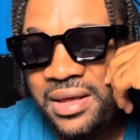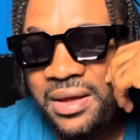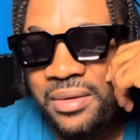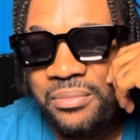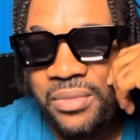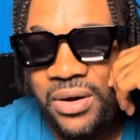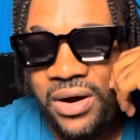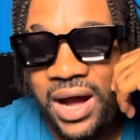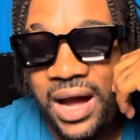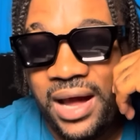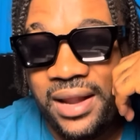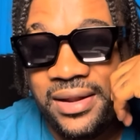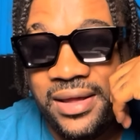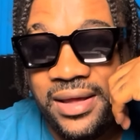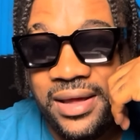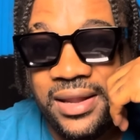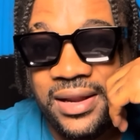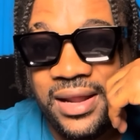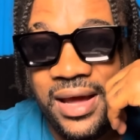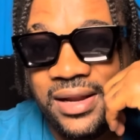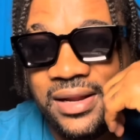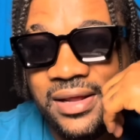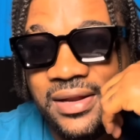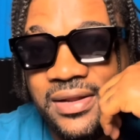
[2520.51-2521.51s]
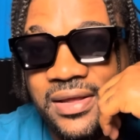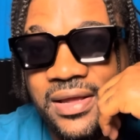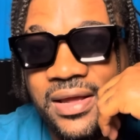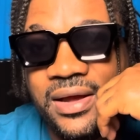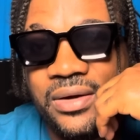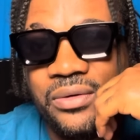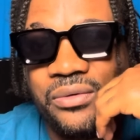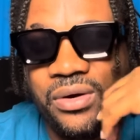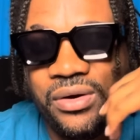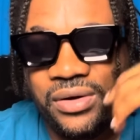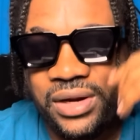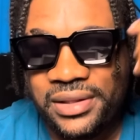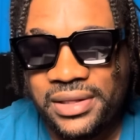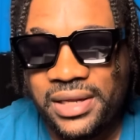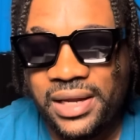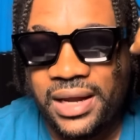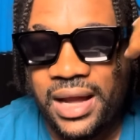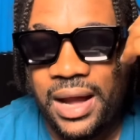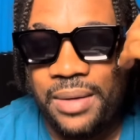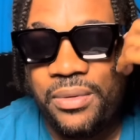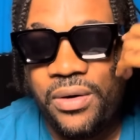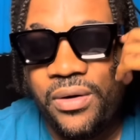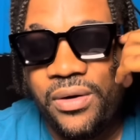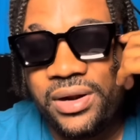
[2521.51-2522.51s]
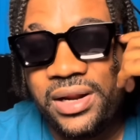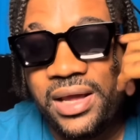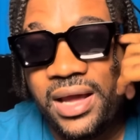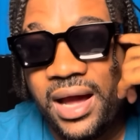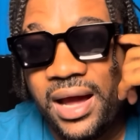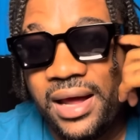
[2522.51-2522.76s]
But at the end of the day, we want to think about the